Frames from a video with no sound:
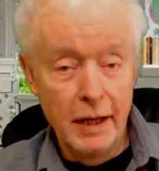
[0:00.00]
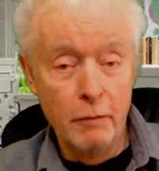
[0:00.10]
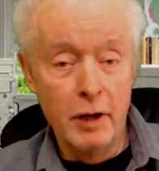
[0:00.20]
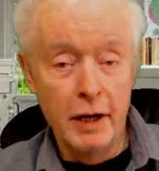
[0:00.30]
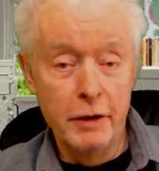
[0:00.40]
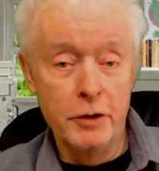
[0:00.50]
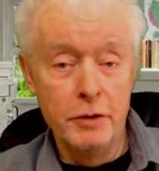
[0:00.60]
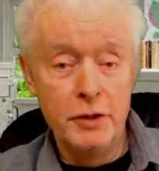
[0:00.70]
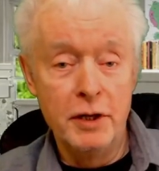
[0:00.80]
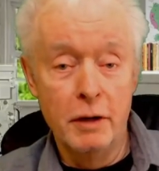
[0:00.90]
it will
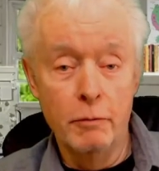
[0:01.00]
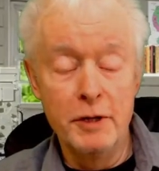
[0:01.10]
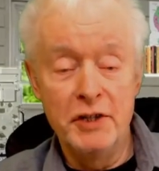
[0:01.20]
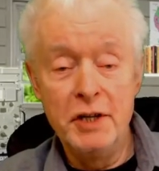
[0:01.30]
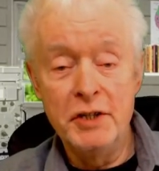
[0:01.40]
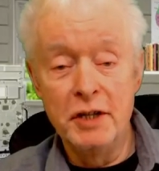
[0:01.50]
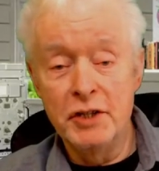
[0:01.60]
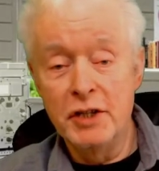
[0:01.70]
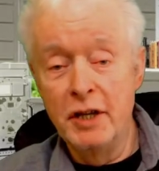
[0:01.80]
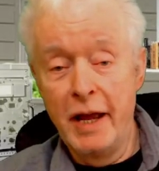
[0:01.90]
introduce a
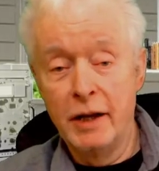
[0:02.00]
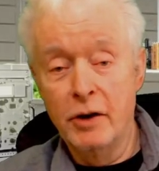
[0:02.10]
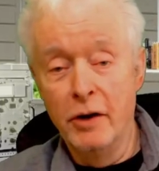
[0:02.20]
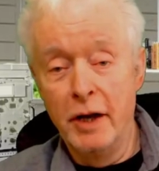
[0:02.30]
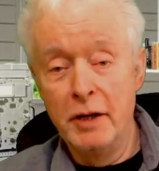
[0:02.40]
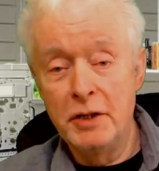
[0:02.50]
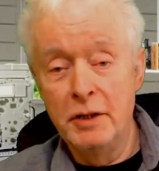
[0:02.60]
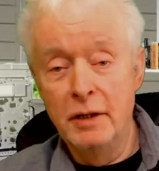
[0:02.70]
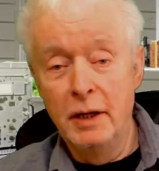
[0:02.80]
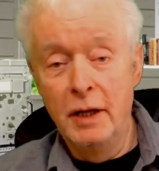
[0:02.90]
resistance to that current.